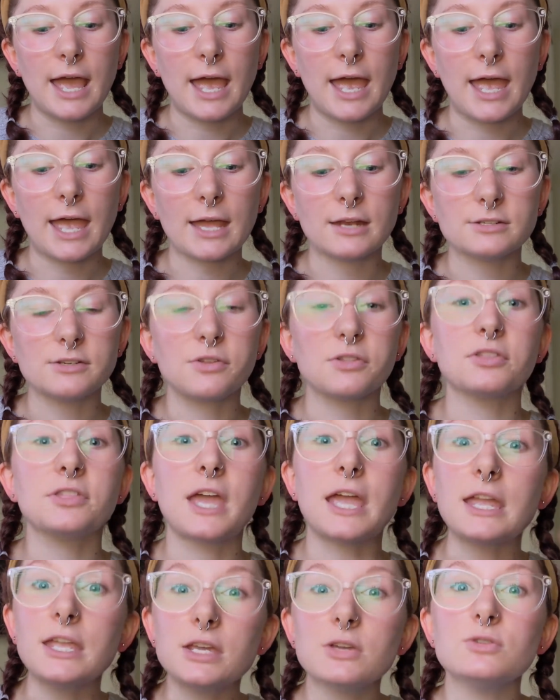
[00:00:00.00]
And
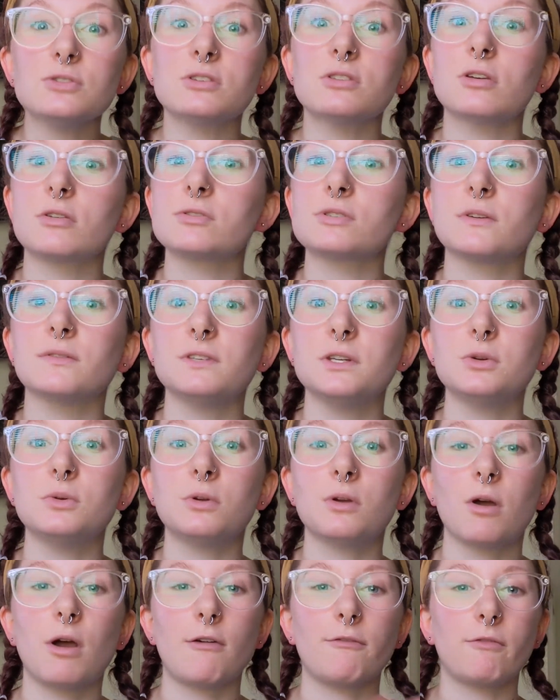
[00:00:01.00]
thank you to those of you
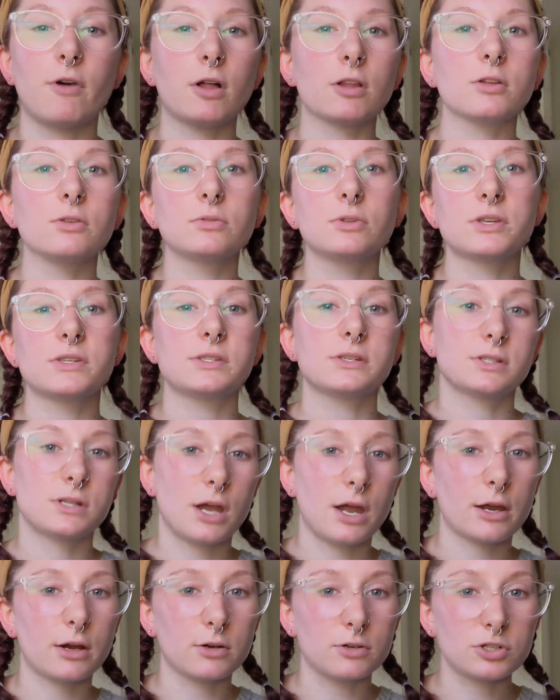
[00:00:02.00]
who have followed this
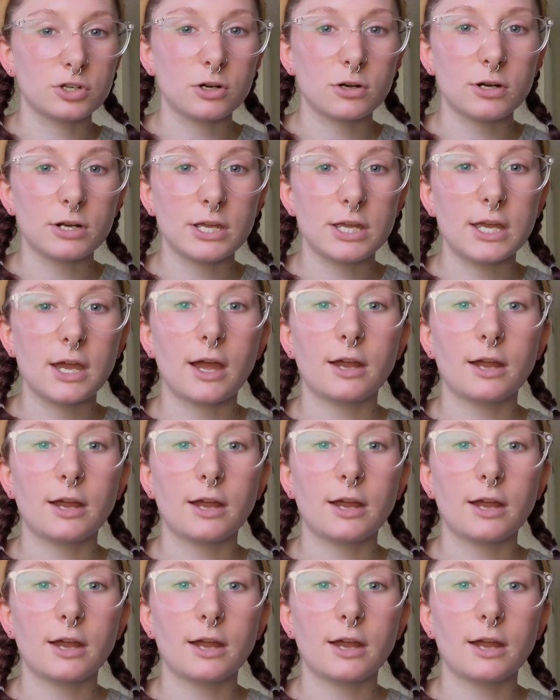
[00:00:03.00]
entire journey.